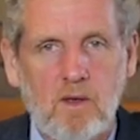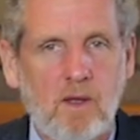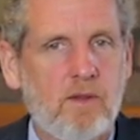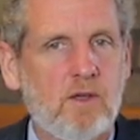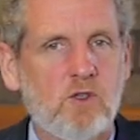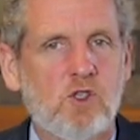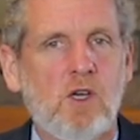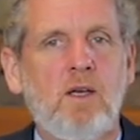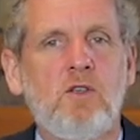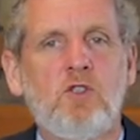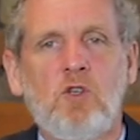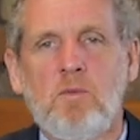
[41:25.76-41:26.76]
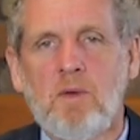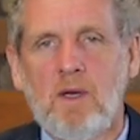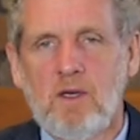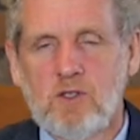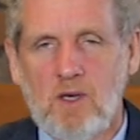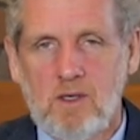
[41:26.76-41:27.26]
Nothing's changed. Human
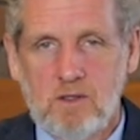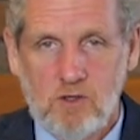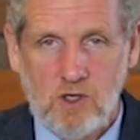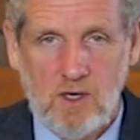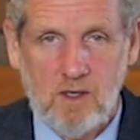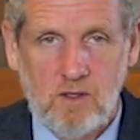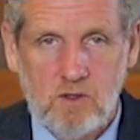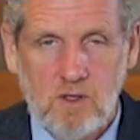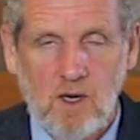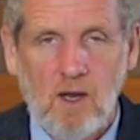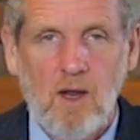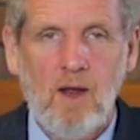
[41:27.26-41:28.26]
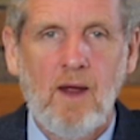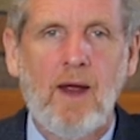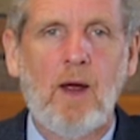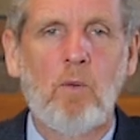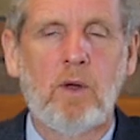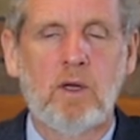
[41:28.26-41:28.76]
nature hasn't changed.
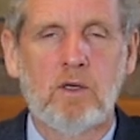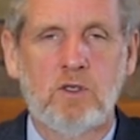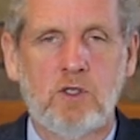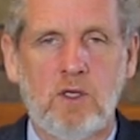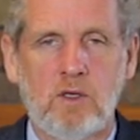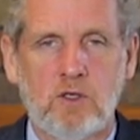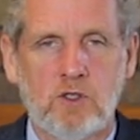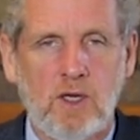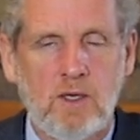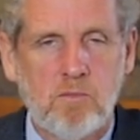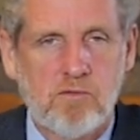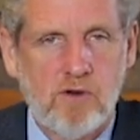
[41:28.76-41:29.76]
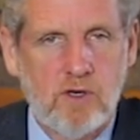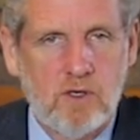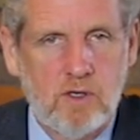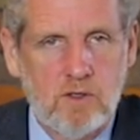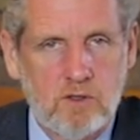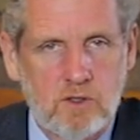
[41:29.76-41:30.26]
And we're going to see the same
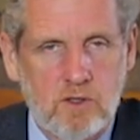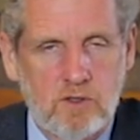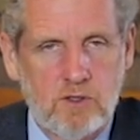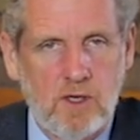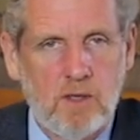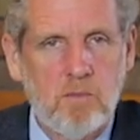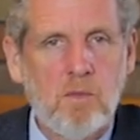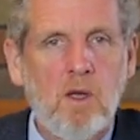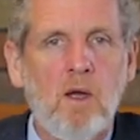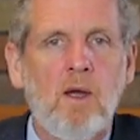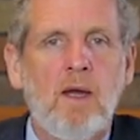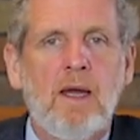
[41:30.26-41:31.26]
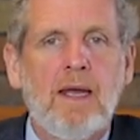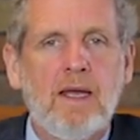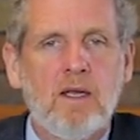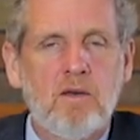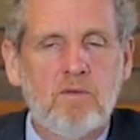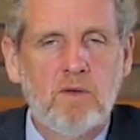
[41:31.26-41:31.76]
prejudice, the same
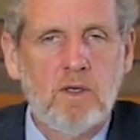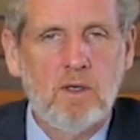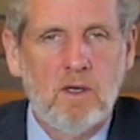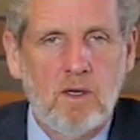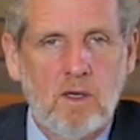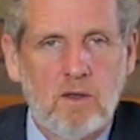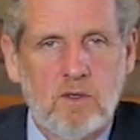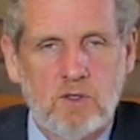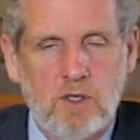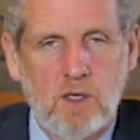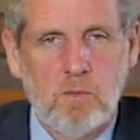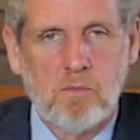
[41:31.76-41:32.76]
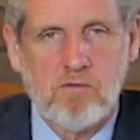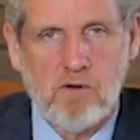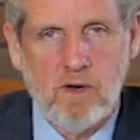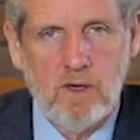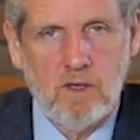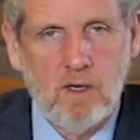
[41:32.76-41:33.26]
envy, the same
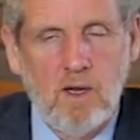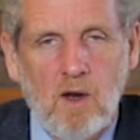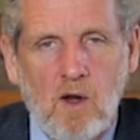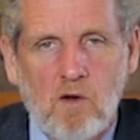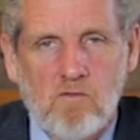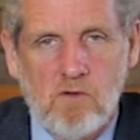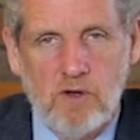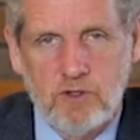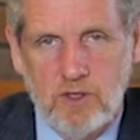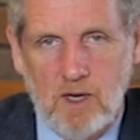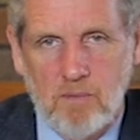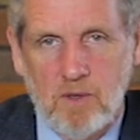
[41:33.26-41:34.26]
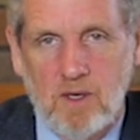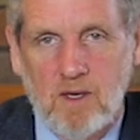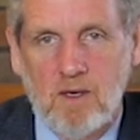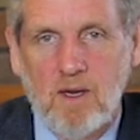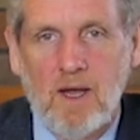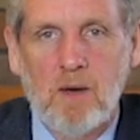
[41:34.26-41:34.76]
pride rising up
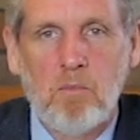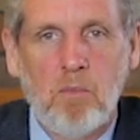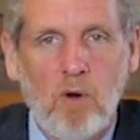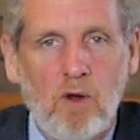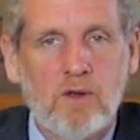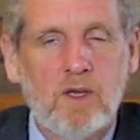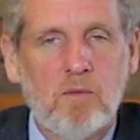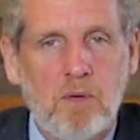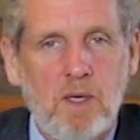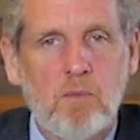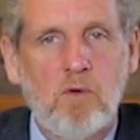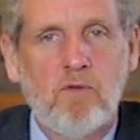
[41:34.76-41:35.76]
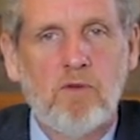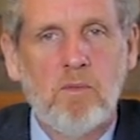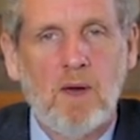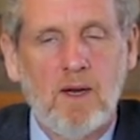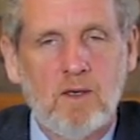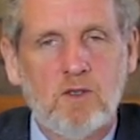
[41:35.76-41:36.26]
again and blocking people
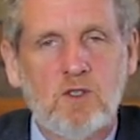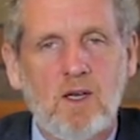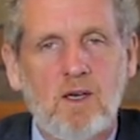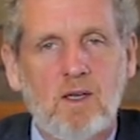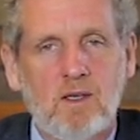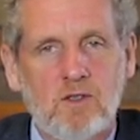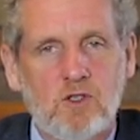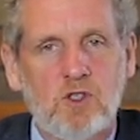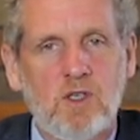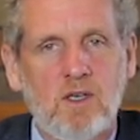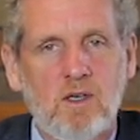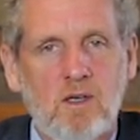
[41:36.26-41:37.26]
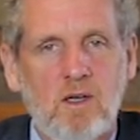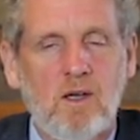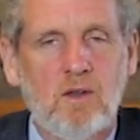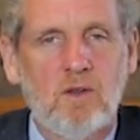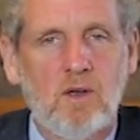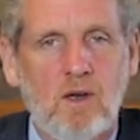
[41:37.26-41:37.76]
from understanding and seeing
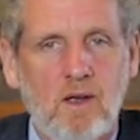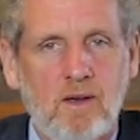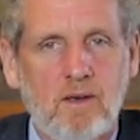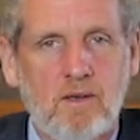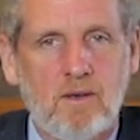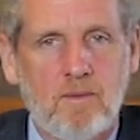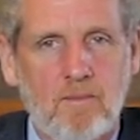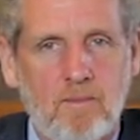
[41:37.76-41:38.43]
the light.